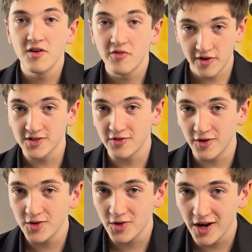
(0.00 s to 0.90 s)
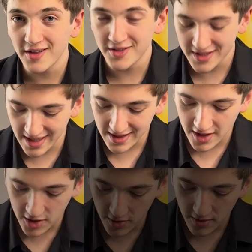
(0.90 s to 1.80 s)
First of all, you got to understand
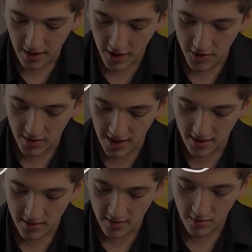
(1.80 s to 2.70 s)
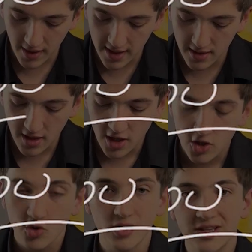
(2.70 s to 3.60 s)
that you are unique, right?
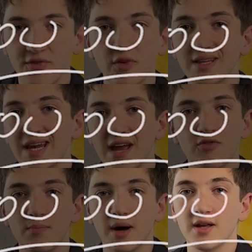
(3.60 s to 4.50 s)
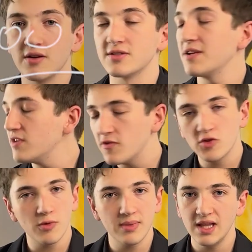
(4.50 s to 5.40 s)
You're different than everybody else. Even if you
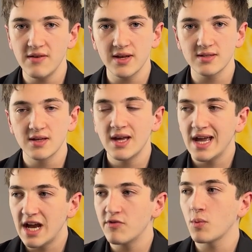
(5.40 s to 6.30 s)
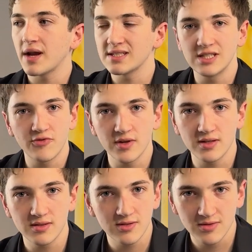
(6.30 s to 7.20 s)
don't believe it, everyone has
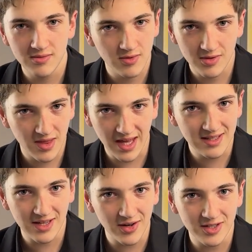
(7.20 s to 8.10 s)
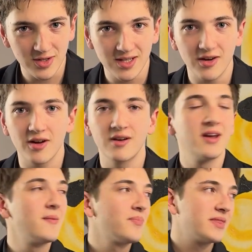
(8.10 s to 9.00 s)
different things they're interested on.
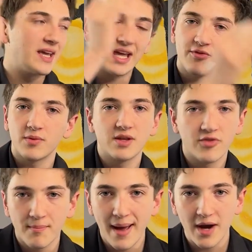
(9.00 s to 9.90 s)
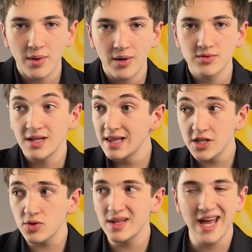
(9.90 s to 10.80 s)
They came from different backgrounds.
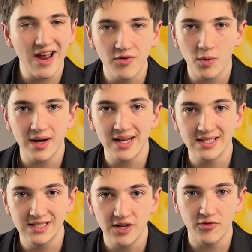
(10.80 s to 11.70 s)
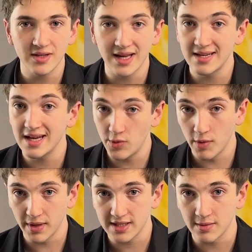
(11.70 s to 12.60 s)
Literally everyone is different and
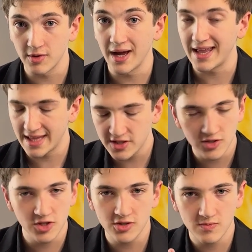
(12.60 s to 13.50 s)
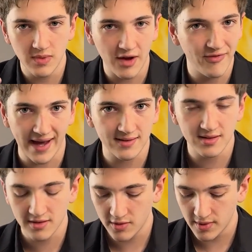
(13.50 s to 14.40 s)
irreplaceable. And that's just a fact,
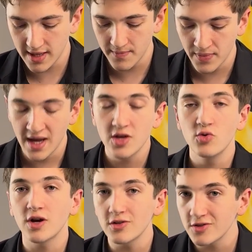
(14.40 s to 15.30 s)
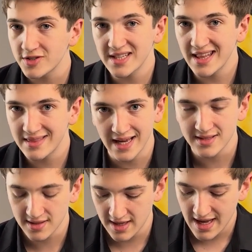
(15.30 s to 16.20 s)
right? You gotta understand that.
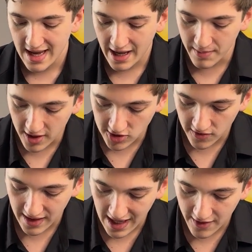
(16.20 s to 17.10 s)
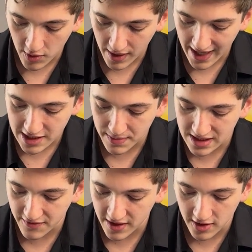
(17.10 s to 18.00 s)
And because of that, everyone has
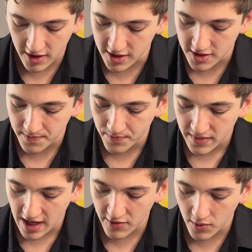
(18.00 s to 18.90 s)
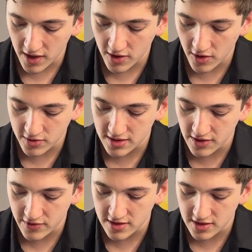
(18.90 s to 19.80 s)
specific knowledge. Everyone knows
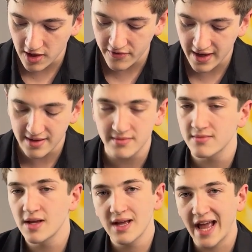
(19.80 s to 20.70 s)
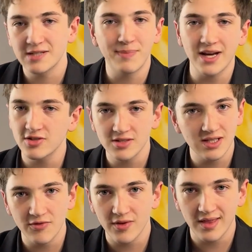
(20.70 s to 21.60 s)
different stuff and has passions in
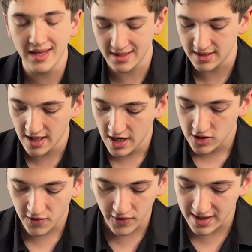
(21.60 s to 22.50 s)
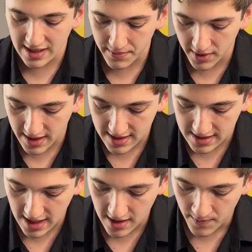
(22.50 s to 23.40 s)
different things. So for example, let's
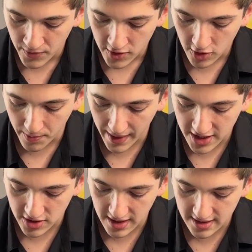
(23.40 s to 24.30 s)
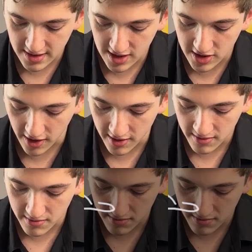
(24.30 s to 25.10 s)
say your passion is guitar,